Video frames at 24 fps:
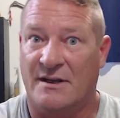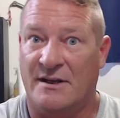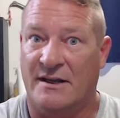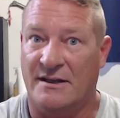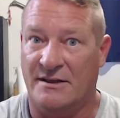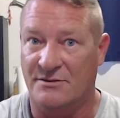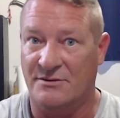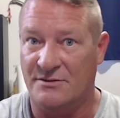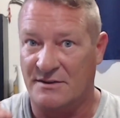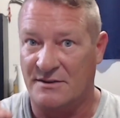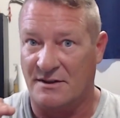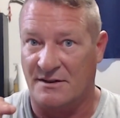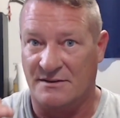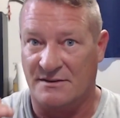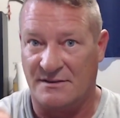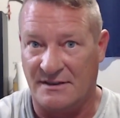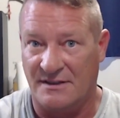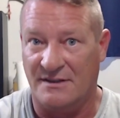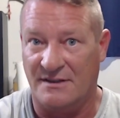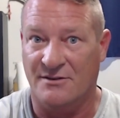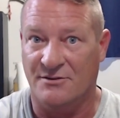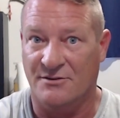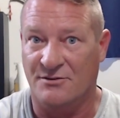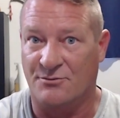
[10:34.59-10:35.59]
and you start
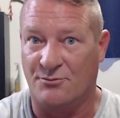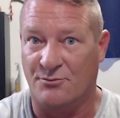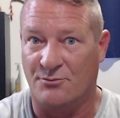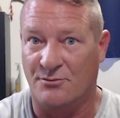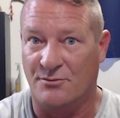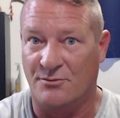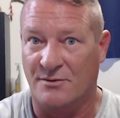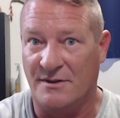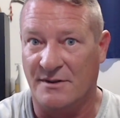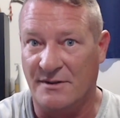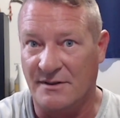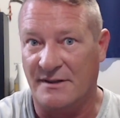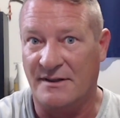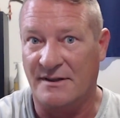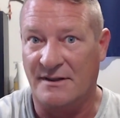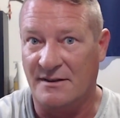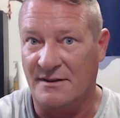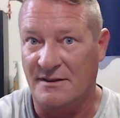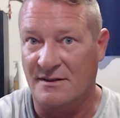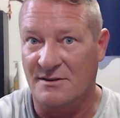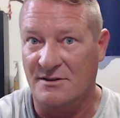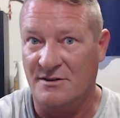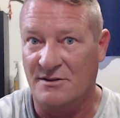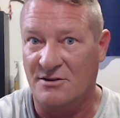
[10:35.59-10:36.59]
seeing those really
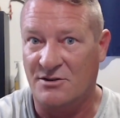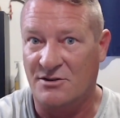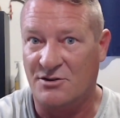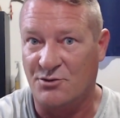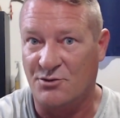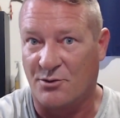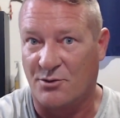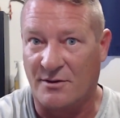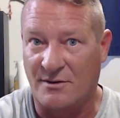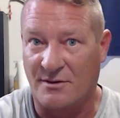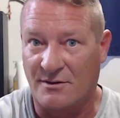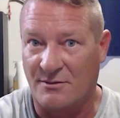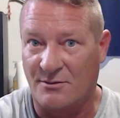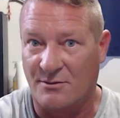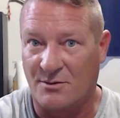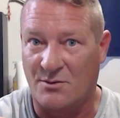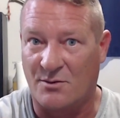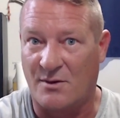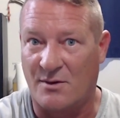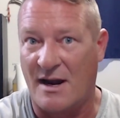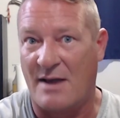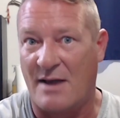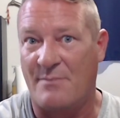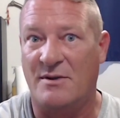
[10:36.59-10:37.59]
short,
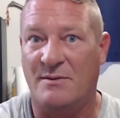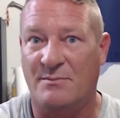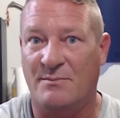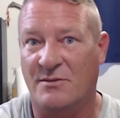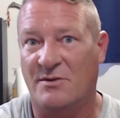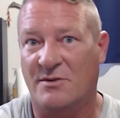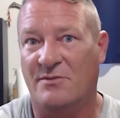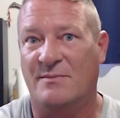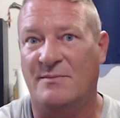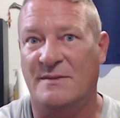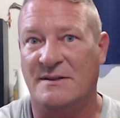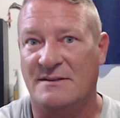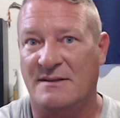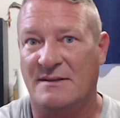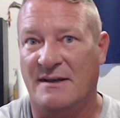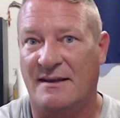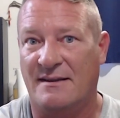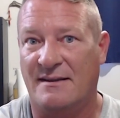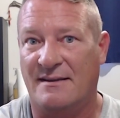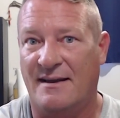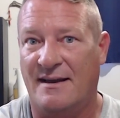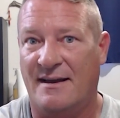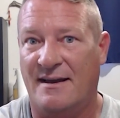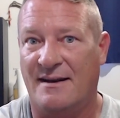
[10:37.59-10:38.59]
rapid movements
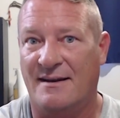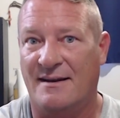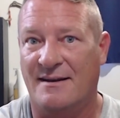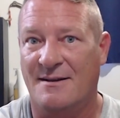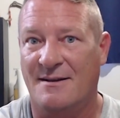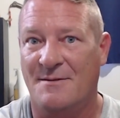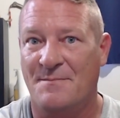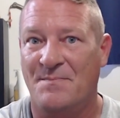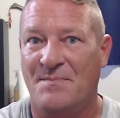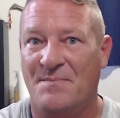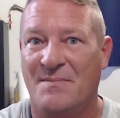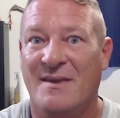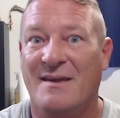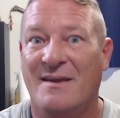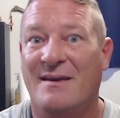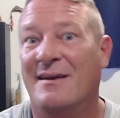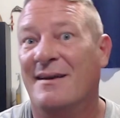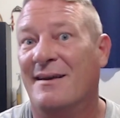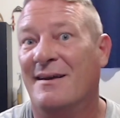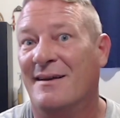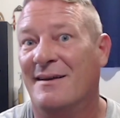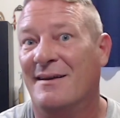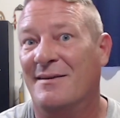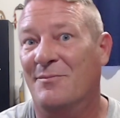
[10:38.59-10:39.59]
like that,
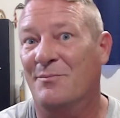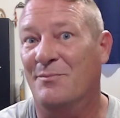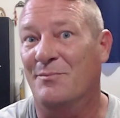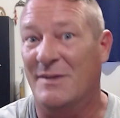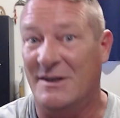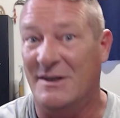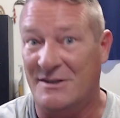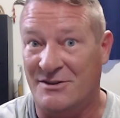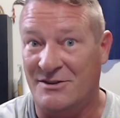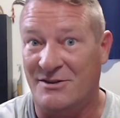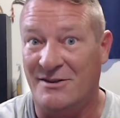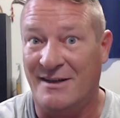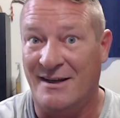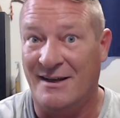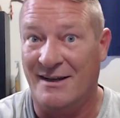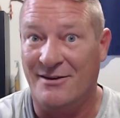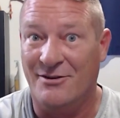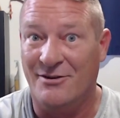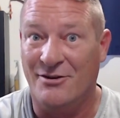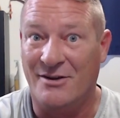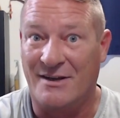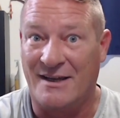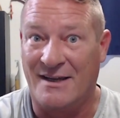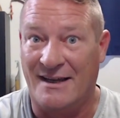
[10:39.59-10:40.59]
make sure you got
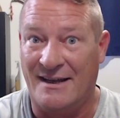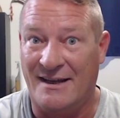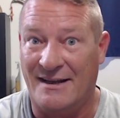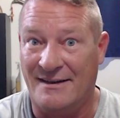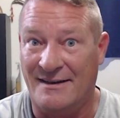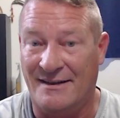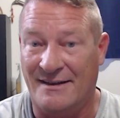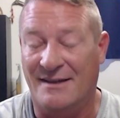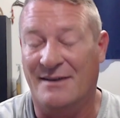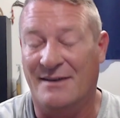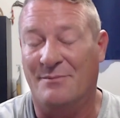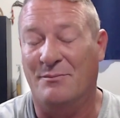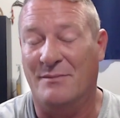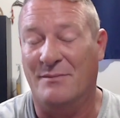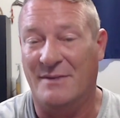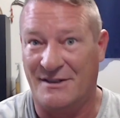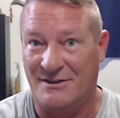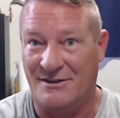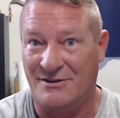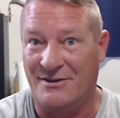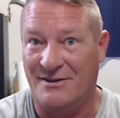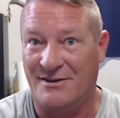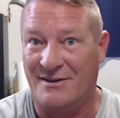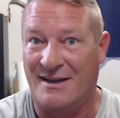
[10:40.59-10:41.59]
your hook handy.
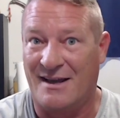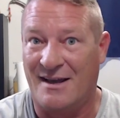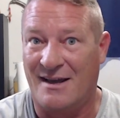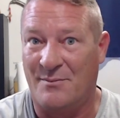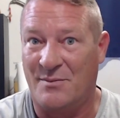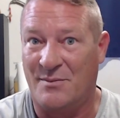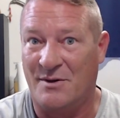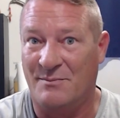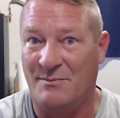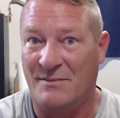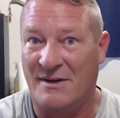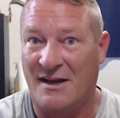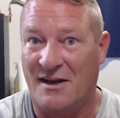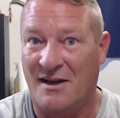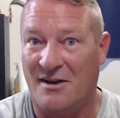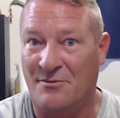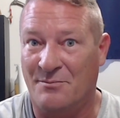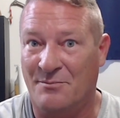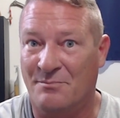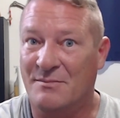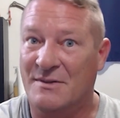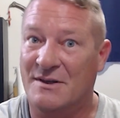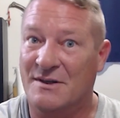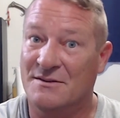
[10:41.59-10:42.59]
Make sure you're tapping them
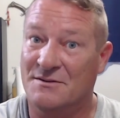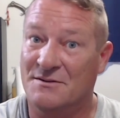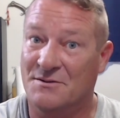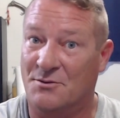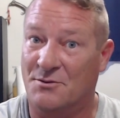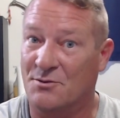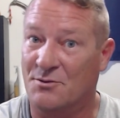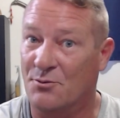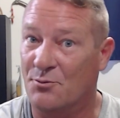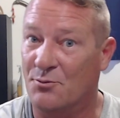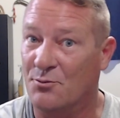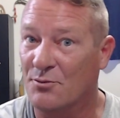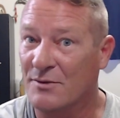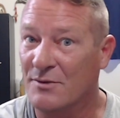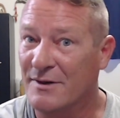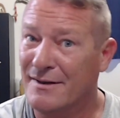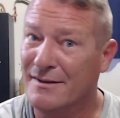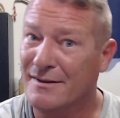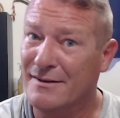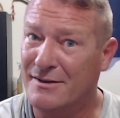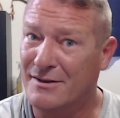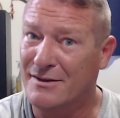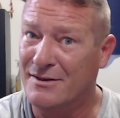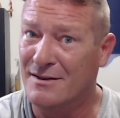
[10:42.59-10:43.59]
down, because there's a
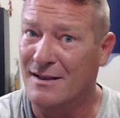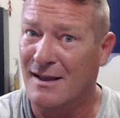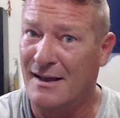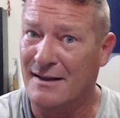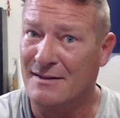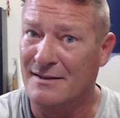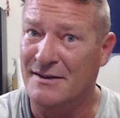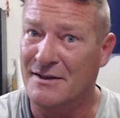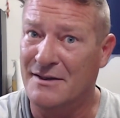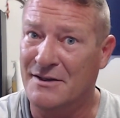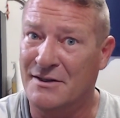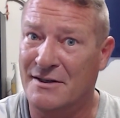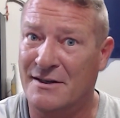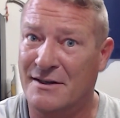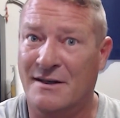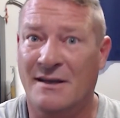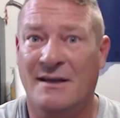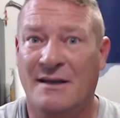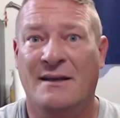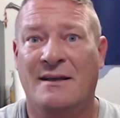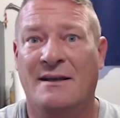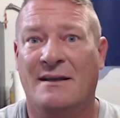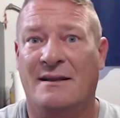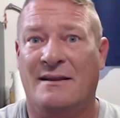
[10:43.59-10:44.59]
really good likelihood
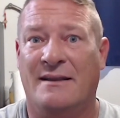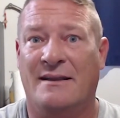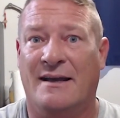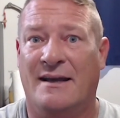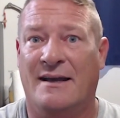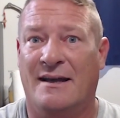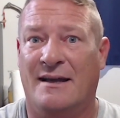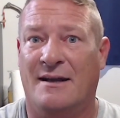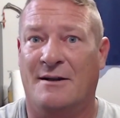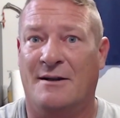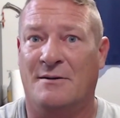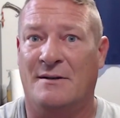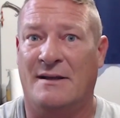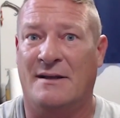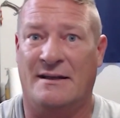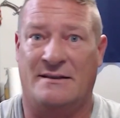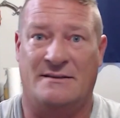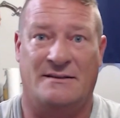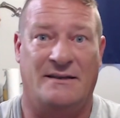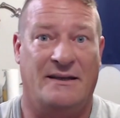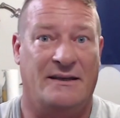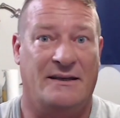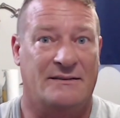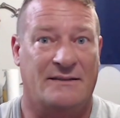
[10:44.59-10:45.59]
that
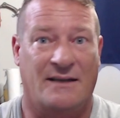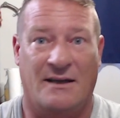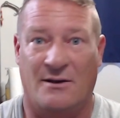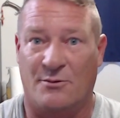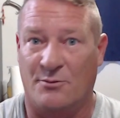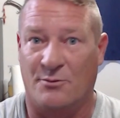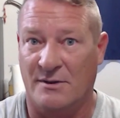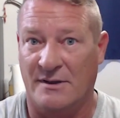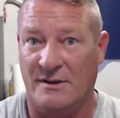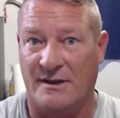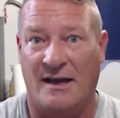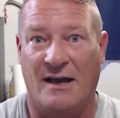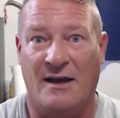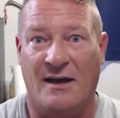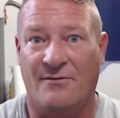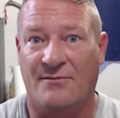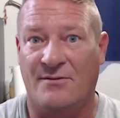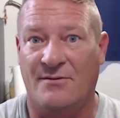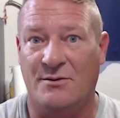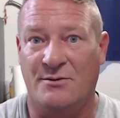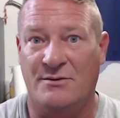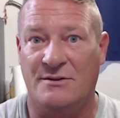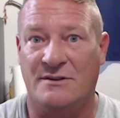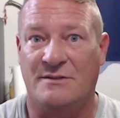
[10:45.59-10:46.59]
that snake's got a really hot
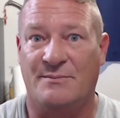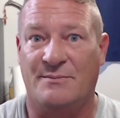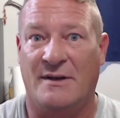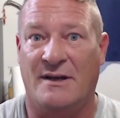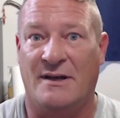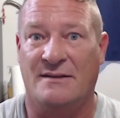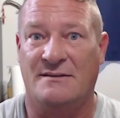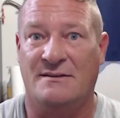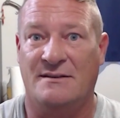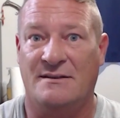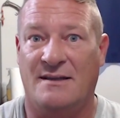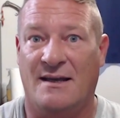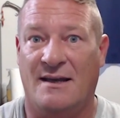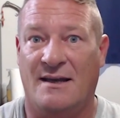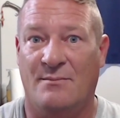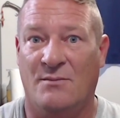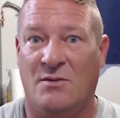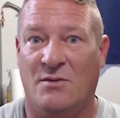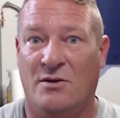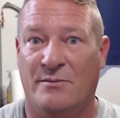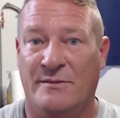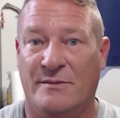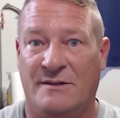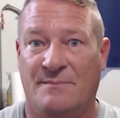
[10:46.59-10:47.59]
food response at that
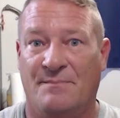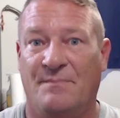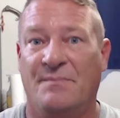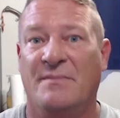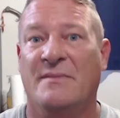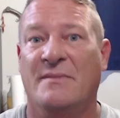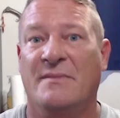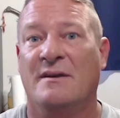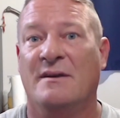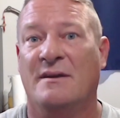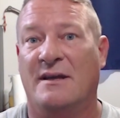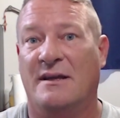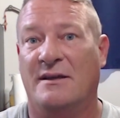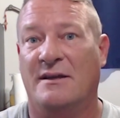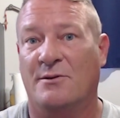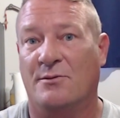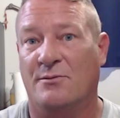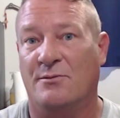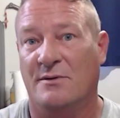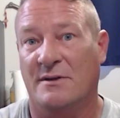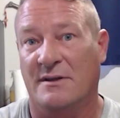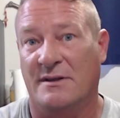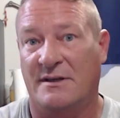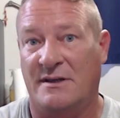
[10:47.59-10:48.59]
moment, and
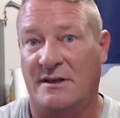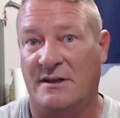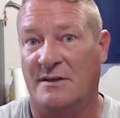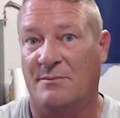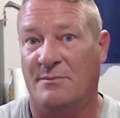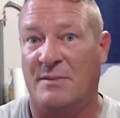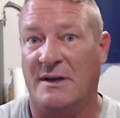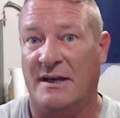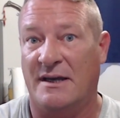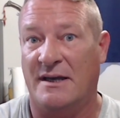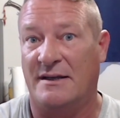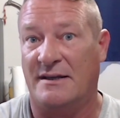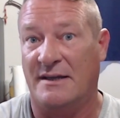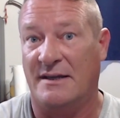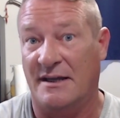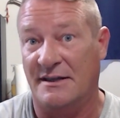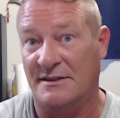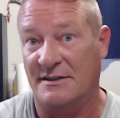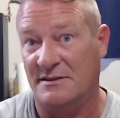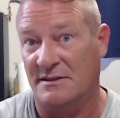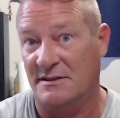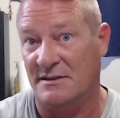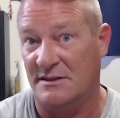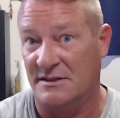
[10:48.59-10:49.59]
you really need to pay
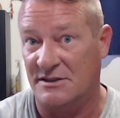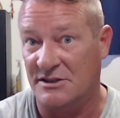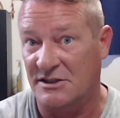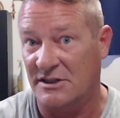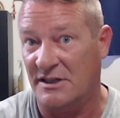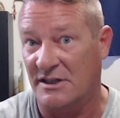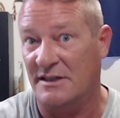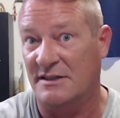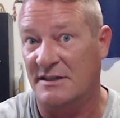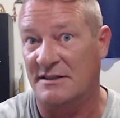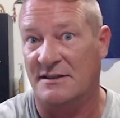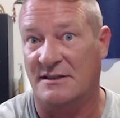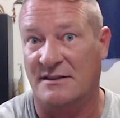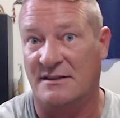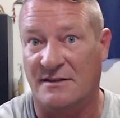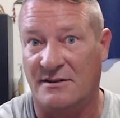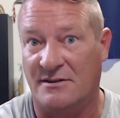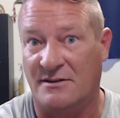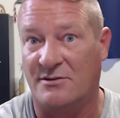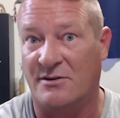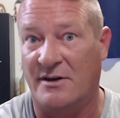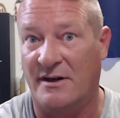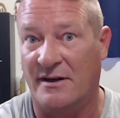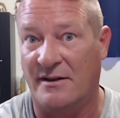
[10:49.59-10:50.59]
attention to changing
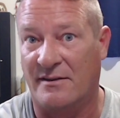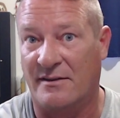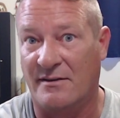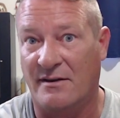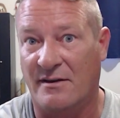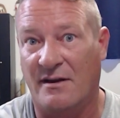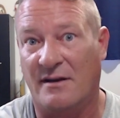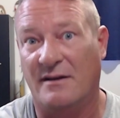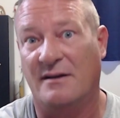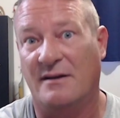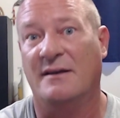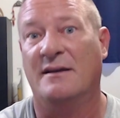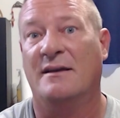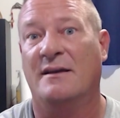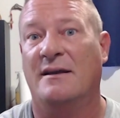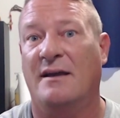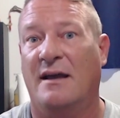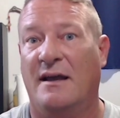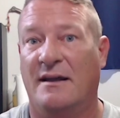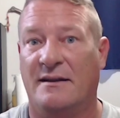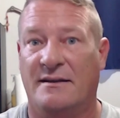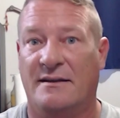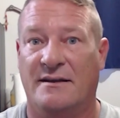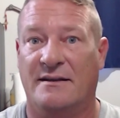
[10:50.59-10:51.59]
their train of thought
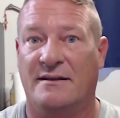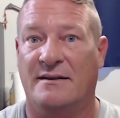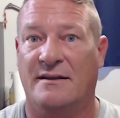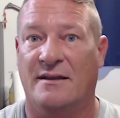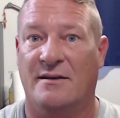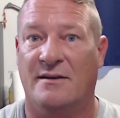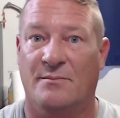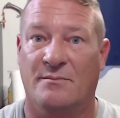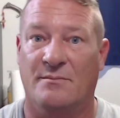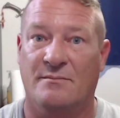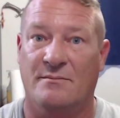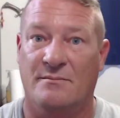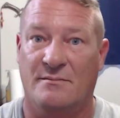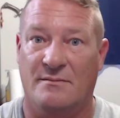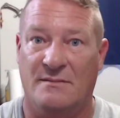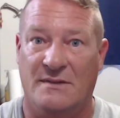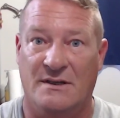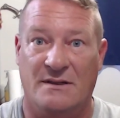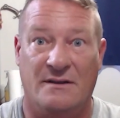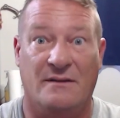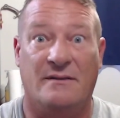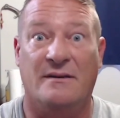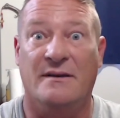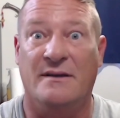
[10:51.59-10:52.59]
and getting them
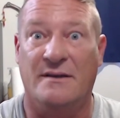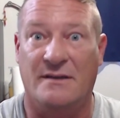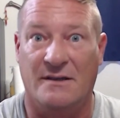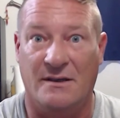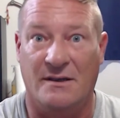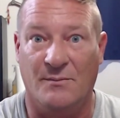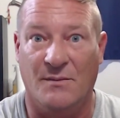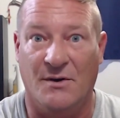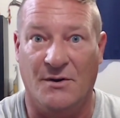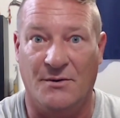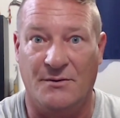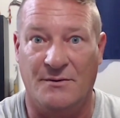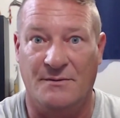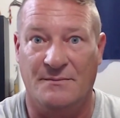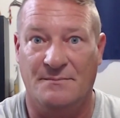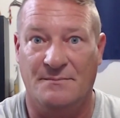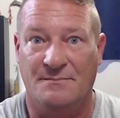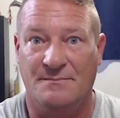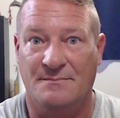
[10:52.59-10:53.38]
into thinking mode.